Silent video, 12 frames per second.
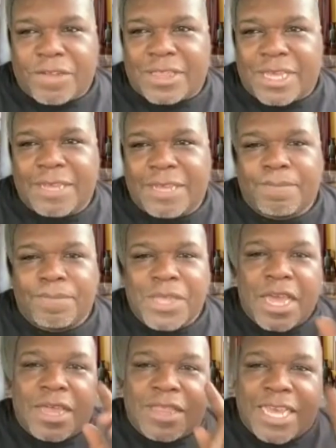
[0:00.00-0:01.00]
and
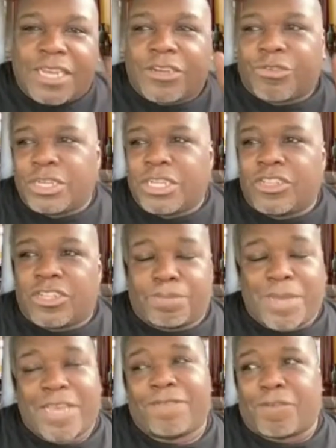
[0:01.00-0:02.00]
everything. They
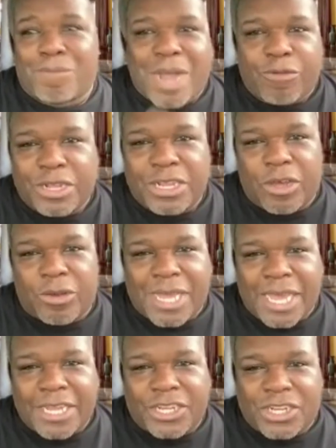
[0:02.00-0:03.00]
agreed to pay for my
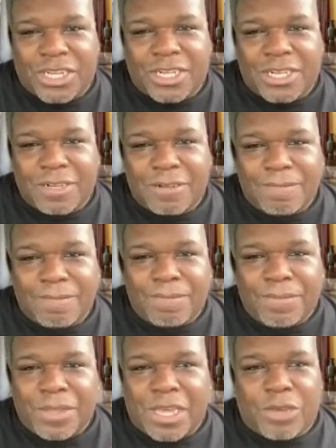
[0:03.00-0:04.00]
relocation.
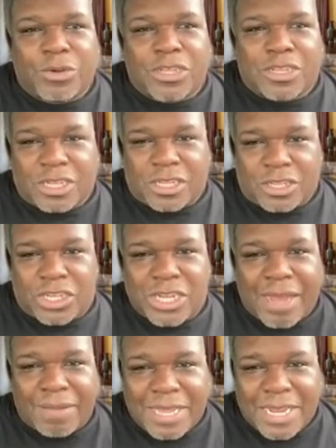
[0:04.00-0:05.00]
It was a
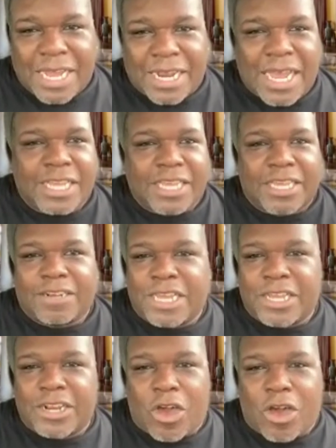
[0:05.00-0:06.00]
job that I like.
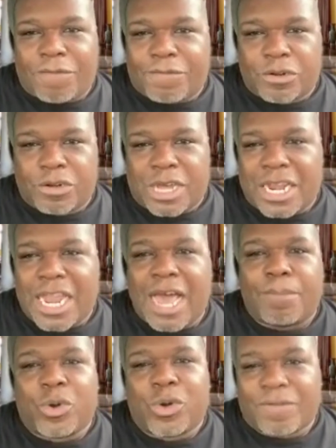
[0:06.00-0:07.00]
It offered
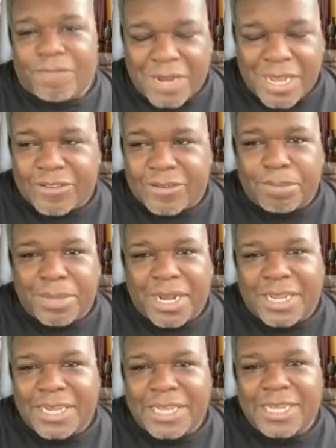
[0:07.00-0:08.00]
a lot more
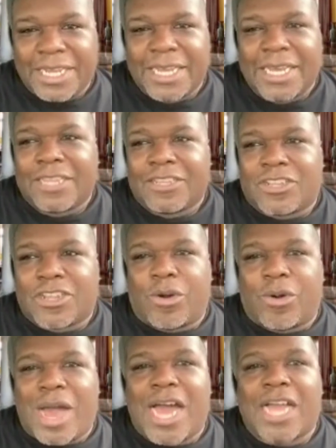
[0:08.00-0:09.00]
flexibility.
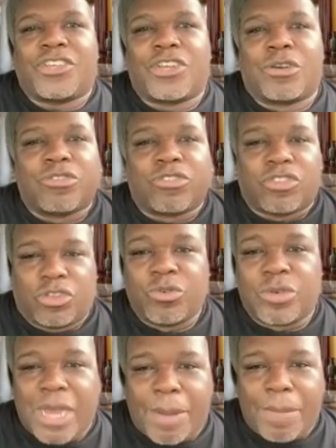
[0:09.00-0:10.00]
So I chose
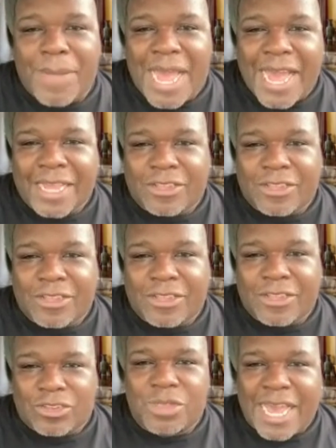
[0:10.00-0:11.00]
to come back
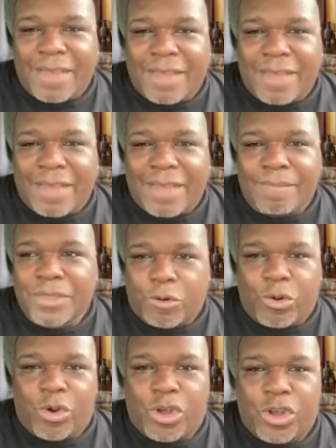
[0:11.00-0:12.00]
to that
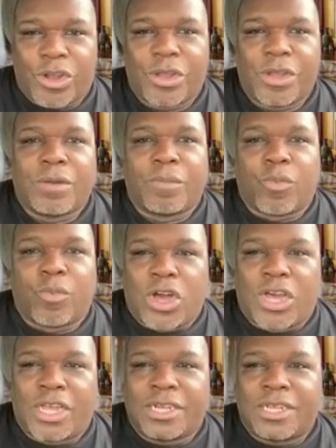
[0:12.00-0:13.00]
for
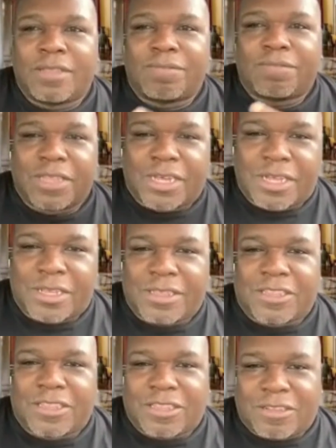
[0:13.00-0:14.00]
one,
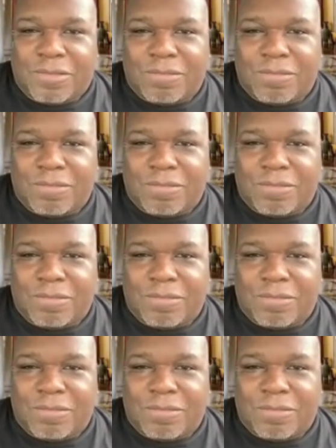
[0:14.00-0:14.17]
the